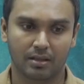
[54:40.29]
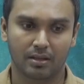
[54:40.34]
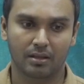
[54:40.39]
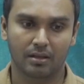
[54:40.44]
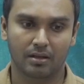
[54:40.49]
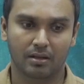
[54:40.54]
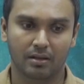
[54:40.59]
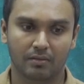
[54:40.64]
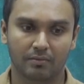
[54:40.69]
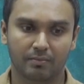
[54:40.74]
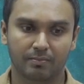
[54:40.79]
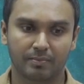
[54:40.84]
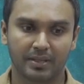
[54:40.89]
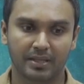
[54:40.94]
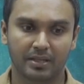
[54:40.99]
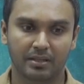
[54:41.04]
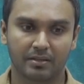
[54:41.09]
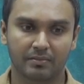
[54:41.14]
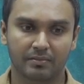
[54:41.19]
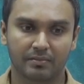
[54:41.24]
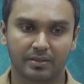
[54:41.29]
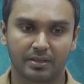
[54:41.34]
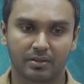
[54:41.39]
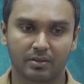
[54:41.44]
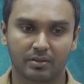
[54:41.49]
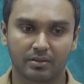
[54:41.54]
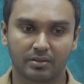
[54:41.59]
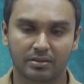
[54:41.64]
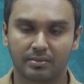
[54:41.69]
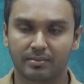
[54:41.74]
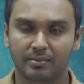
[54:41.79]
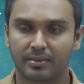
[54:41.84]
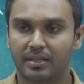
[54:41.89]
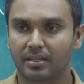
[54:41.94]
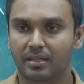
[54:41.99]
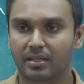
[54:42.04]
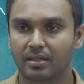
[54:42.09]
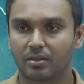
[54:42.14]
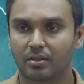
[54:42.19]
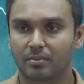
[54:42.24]
Of many of the
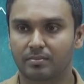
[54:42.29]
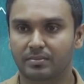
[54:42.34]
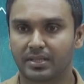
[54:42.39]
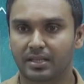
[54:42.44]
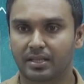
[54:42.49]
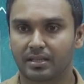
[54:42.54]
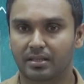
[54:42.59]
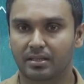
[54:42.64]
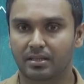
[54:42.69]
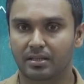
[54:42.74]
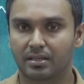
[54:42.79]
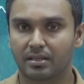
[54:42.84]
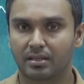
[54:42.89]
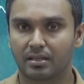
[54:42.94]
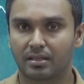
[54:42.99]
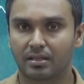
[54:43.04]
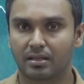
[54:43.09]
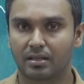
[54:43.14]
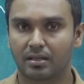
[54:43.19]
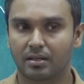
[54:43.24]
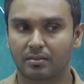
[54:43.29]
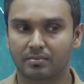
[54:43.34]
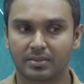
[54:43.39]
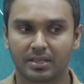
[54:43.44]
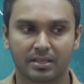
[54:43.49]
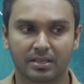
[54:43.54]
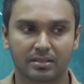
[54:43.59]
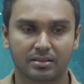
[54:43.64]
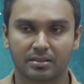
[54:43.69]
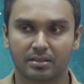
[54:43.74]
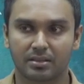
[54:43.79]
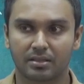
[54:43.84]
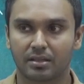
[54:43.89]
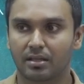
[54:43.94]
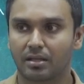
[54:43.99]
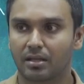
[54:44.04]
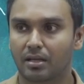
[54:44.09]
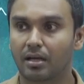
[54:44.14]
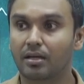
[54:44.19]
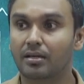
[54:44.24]
non-symmetrical objects.
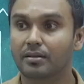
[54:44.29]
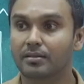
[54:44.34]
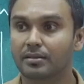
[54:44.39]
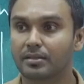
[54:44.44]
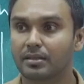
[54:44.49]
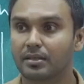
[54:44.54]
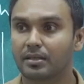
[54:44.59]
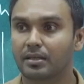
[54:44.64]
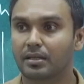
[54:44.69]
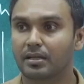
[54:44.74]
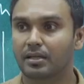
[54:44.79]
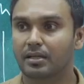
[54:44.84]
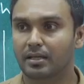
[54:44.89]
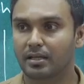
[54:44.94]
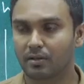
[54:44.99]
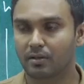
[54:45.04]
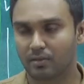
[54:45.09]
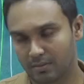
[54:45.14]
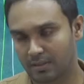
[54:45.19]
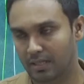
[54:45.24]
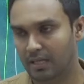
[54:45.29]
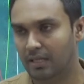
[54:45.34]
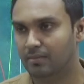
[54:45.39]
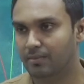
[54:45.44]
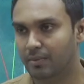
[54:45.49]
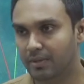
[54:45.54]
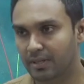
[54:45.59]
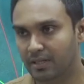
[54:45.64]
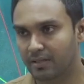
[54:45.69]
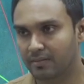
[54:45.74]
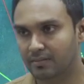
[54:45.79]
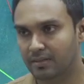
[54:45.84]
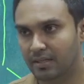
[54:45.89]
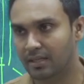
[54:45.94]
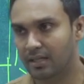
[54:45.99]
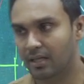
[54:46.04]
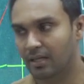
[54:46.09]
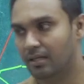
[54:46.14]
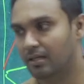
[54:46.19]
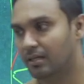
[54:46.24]
Huh? Oh, ilang point ko dito.
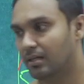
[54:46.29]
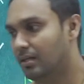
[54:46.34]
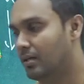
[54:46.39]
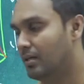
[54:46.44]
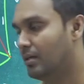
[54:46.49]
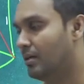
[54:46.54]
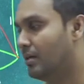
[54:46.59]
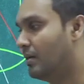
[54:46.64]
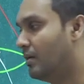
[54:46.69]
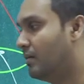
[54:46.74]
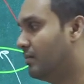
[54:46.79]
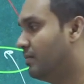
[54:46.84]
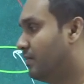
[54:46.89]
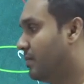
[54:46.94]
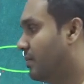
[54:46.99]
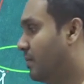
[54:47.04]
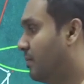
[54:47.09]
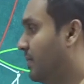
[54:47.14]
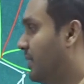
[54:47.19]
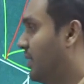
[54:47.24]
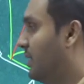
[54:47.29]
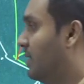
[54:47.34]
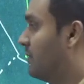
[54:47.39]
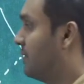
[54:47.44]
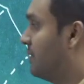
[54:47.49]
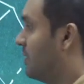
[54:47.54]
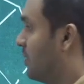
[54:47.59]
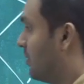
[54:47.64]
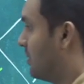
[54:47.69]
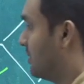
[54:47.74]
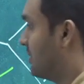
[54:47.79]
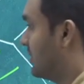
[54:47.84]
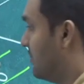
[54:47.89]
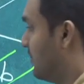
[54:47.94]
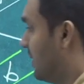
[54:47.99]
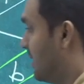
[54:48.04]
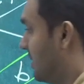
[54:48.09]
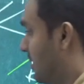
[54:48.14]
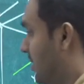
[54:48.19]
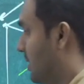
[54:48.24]
Of many of the
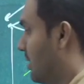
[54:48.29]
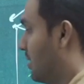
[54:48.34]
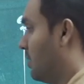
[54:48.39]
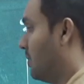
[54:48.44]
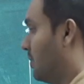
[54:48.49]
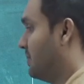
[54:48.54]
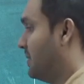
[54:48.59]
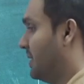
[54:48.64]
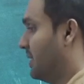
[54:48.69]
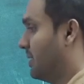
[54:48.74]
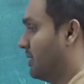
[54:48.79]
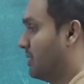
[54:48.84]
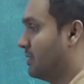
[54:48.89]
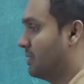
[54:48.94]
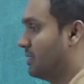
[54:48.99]
non-symmetrical objects.